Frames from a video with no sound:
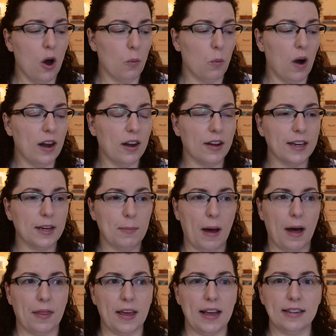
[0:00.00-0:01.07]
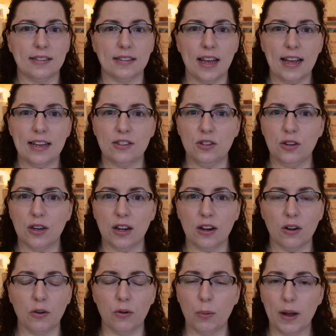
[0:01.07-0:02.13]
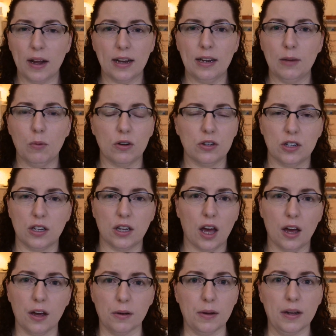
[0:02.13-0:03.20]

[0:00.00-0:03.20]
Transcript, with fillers: What I like about this is you can quickly wash and go